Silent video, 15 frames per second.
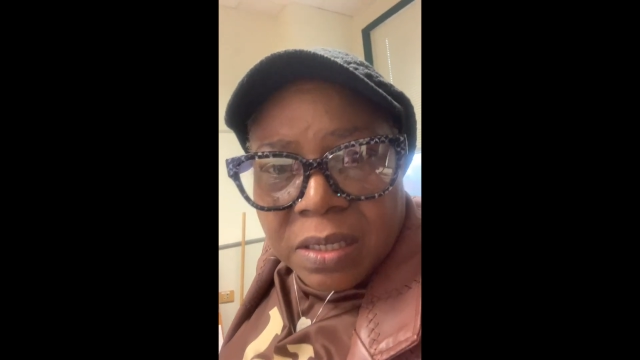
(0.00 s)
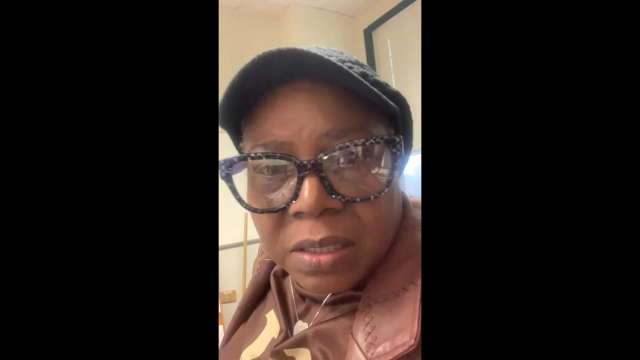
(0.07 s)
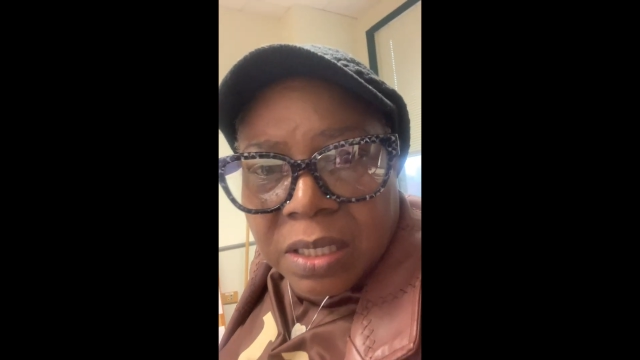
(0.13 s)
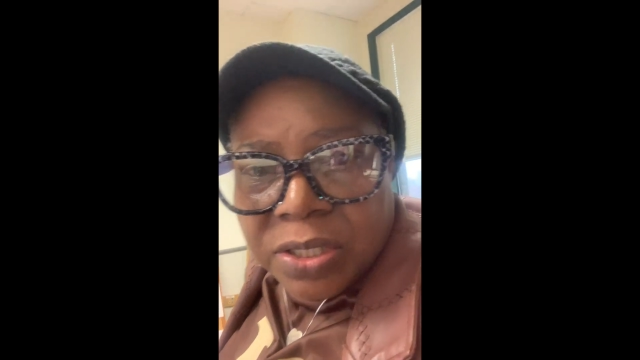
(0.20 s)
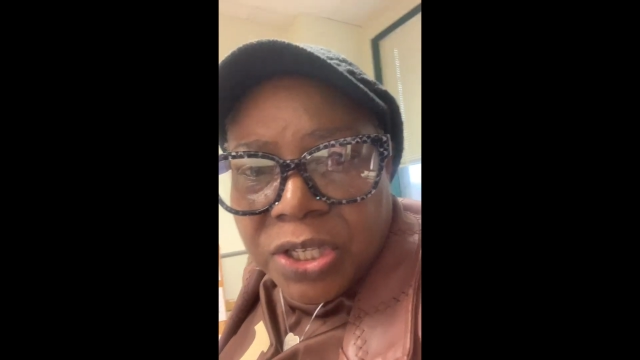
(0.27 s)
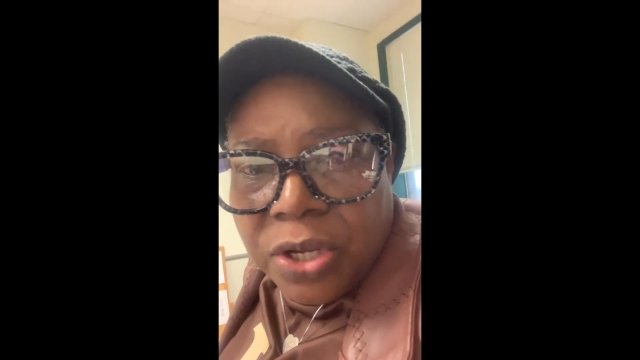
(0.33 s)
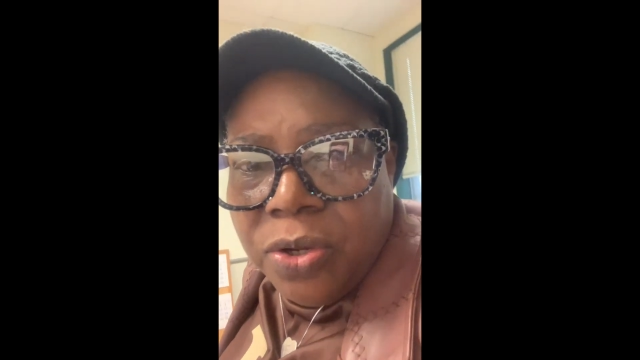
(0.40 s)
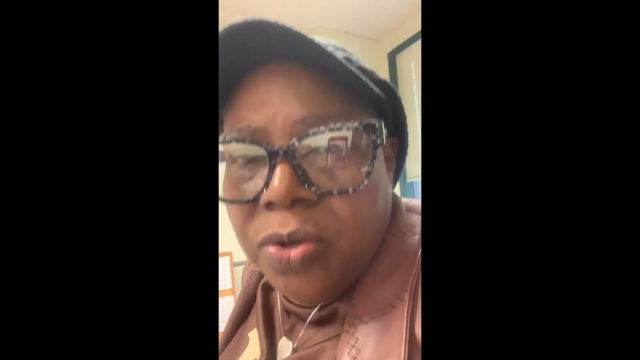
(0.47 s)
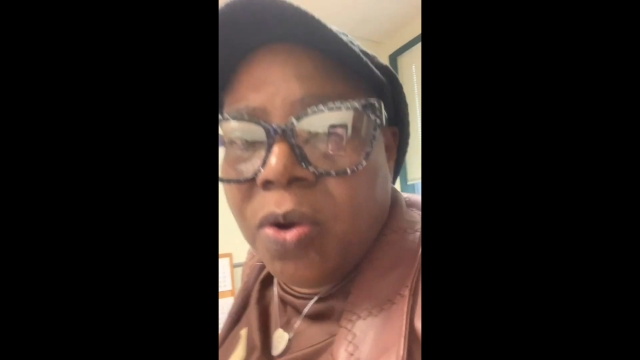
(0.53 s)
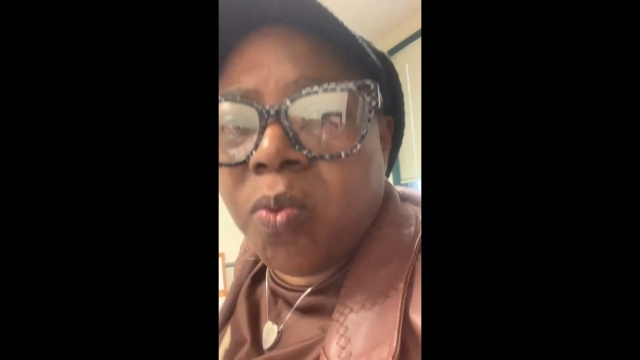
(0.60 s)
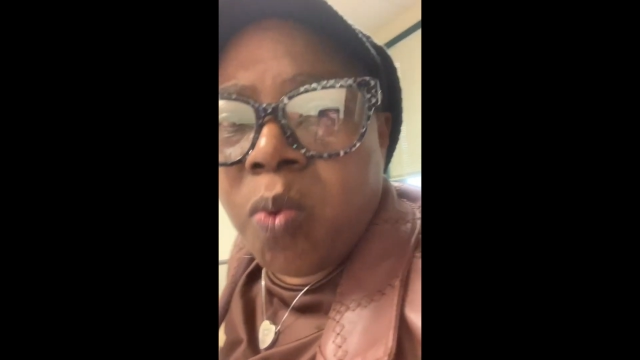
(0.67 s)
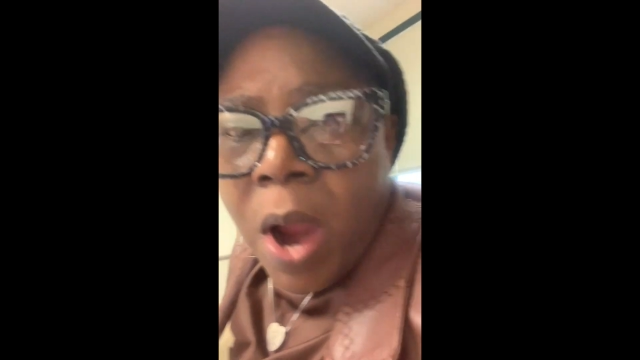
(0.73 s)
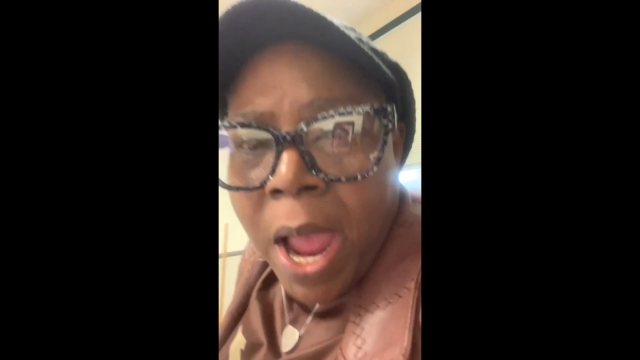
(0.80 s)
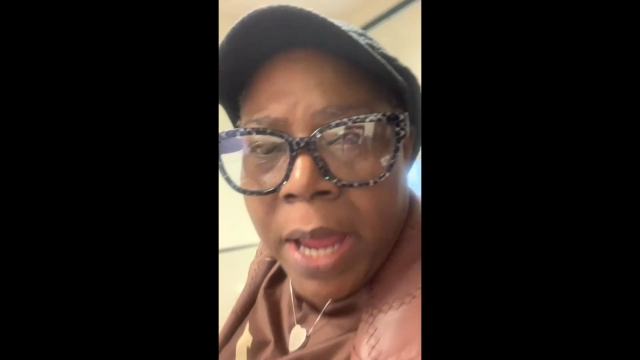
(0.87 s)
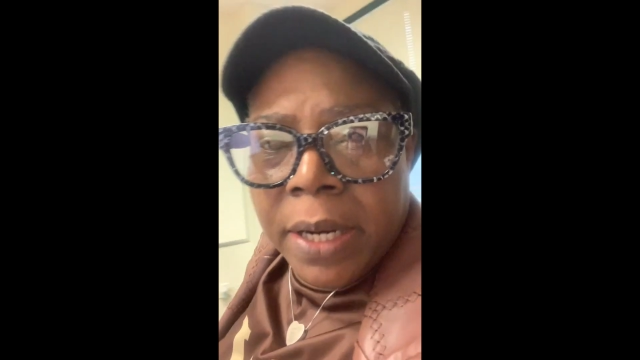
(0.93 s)
continue
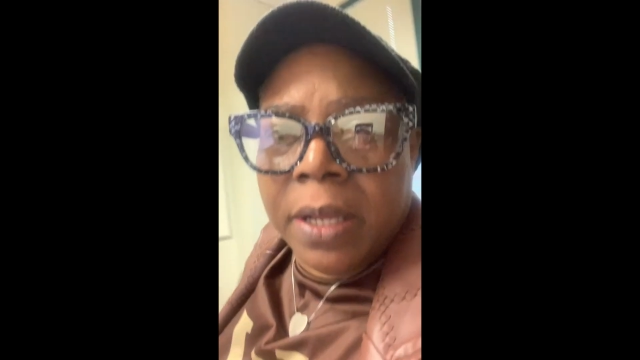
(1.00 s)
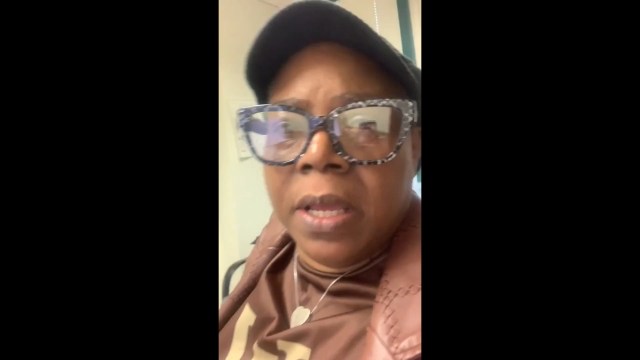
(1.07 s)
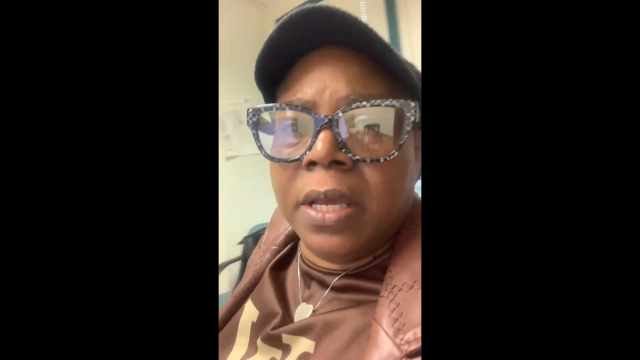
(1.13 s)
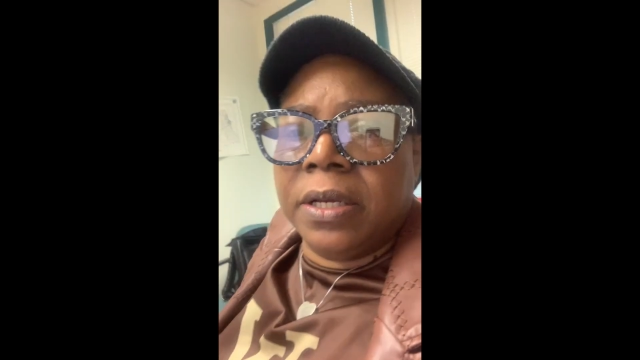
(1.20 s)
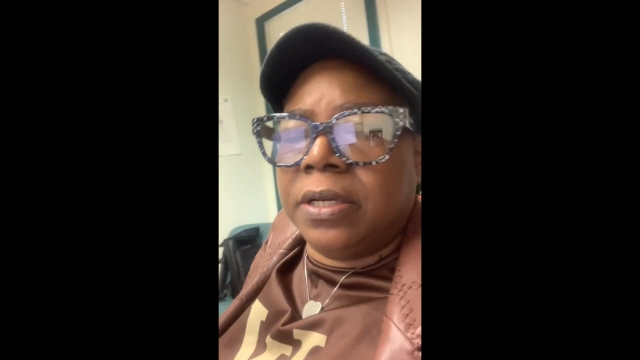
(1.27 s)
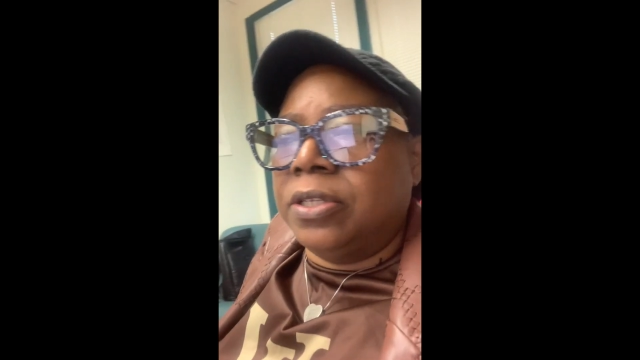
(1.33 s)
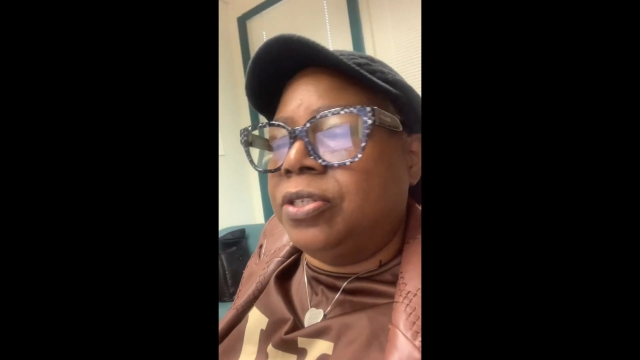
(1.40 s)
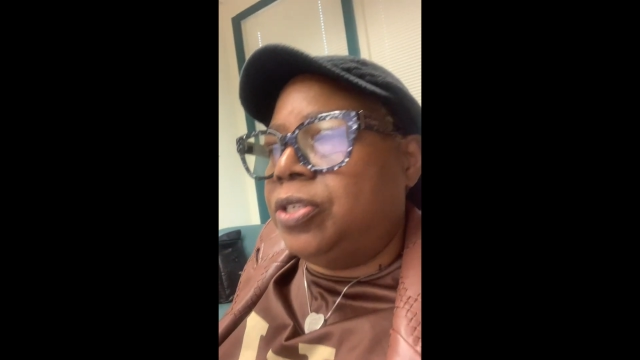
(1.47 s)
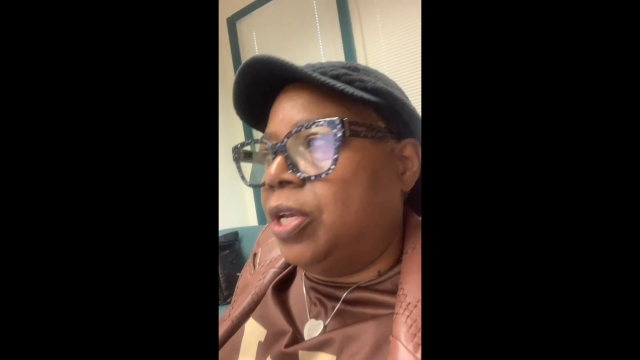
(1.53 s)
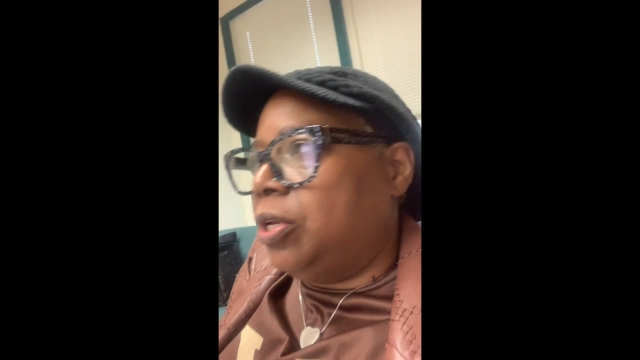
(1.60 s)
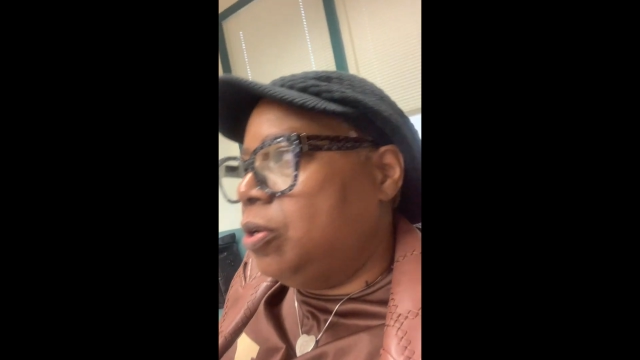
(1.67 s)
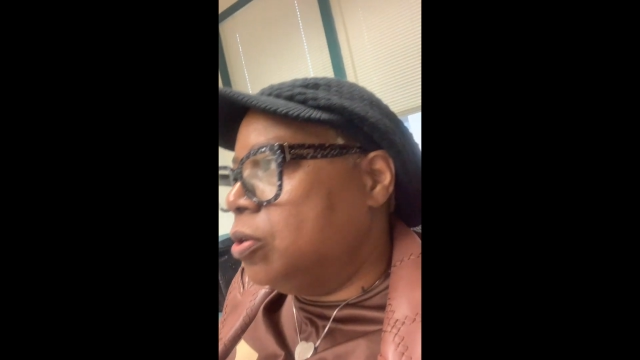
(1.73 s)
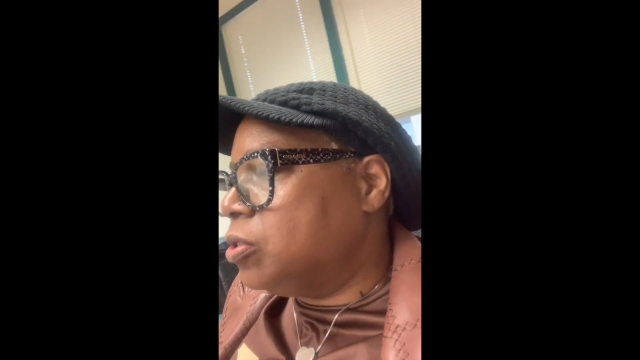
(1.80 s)
to